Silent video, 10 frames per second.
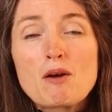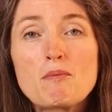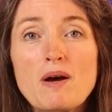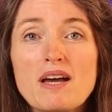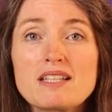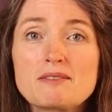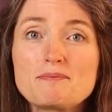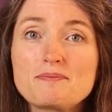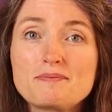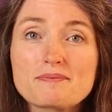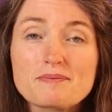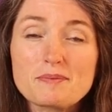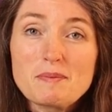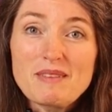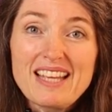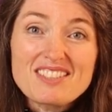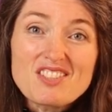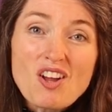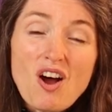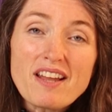but it's
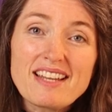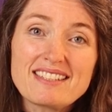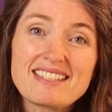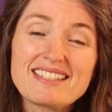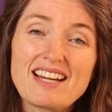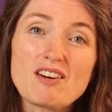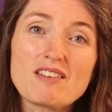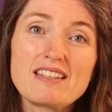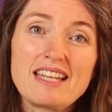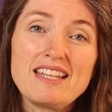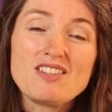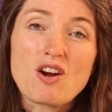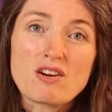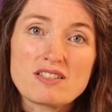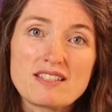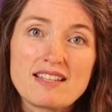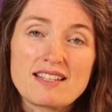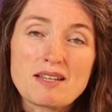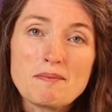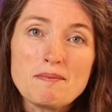not necessarily
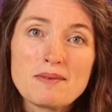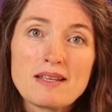narcissism.